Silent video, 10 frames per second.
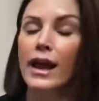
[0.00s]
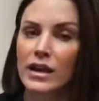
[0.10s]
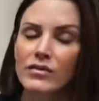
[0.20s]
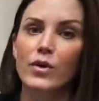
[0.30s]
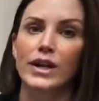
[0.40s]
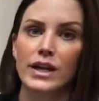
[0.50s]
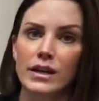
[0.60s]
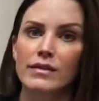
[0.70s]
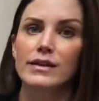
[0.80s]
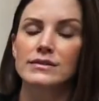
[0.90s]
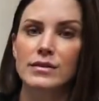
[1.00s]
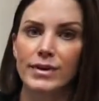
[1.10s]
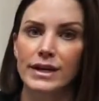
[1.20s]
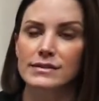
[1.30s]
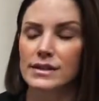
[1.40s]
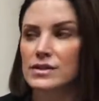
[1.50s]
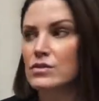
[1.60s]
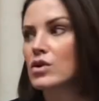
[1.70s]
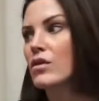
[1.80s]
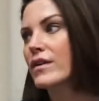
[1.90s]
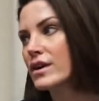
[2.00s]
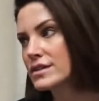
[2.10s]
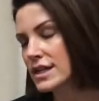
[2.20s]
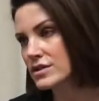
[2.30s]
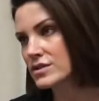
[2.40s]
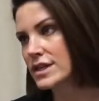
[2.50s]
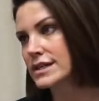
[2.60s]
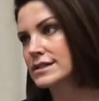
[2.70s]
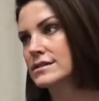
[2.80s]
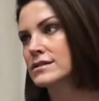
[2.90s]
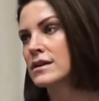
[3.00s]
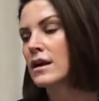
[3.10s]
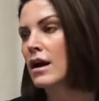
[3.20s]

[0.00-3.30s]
and avoid heat. That's the biggest thing. So no vigorous exercises,